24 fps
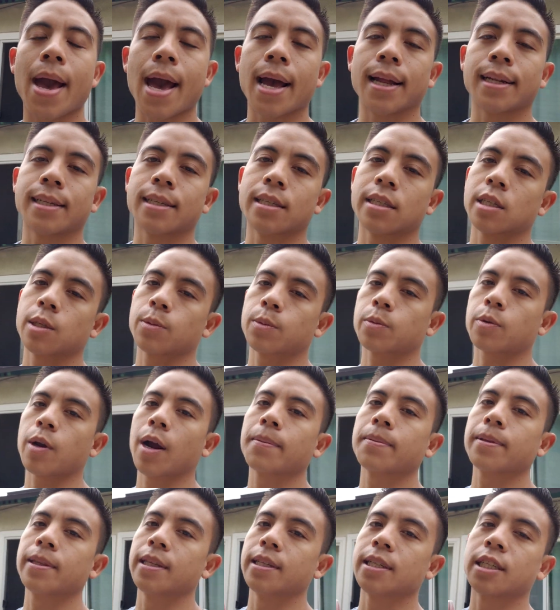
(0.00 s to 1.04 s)
and to
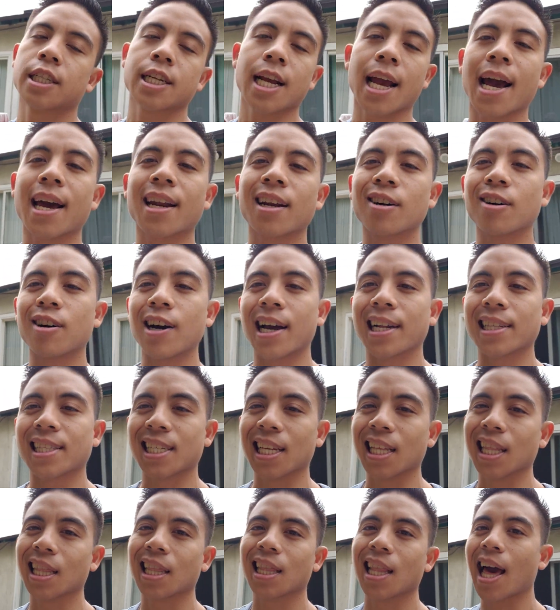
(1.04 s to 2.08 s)
subscribe to this channel and
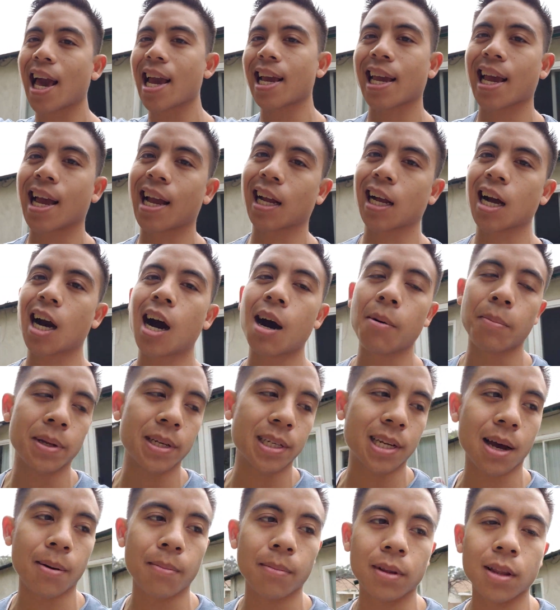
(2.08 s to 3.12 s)
to like and comment
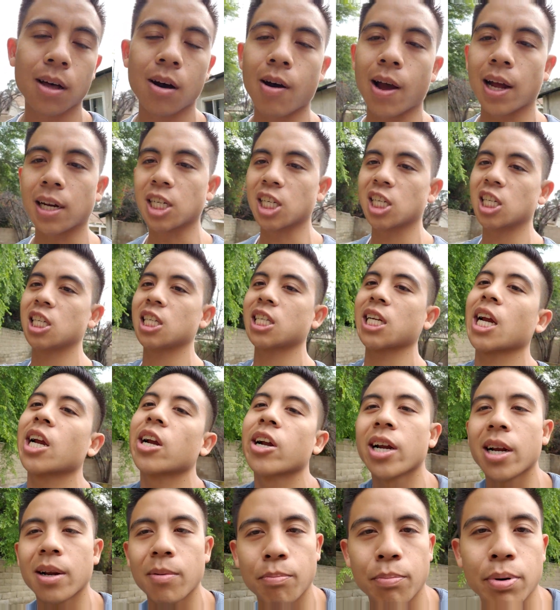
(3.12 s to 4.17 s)
down below and
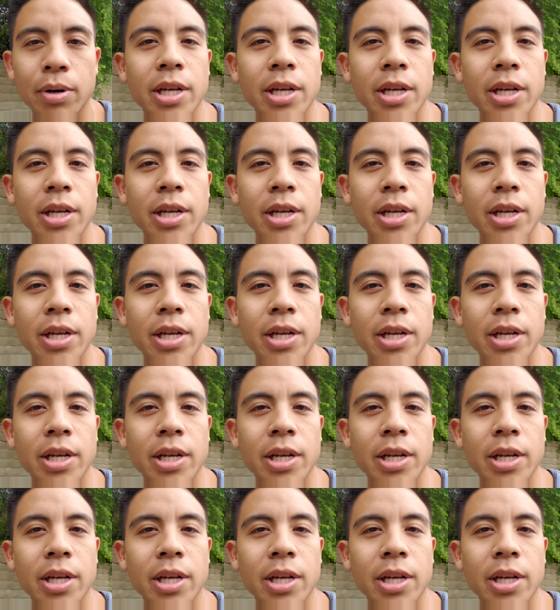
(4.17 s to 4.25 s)
share it.